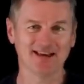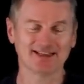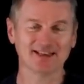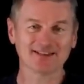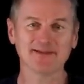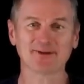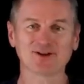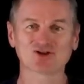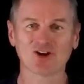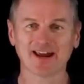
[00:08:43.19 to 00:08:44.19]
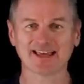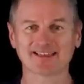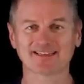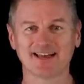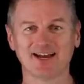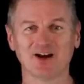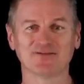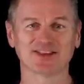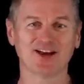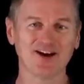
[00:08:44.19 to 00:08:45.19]
It does that by tracking state
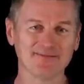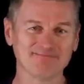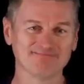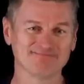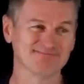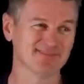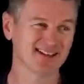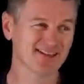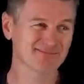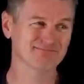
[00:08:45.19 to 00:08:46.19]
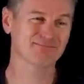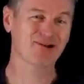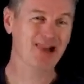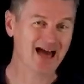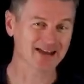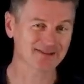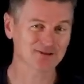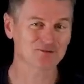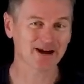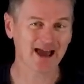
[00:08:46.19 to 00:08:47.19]
over time, but it doesn't plan, it's
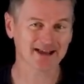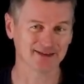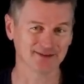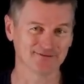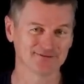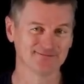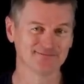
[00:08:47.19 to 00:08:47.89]
still reactive.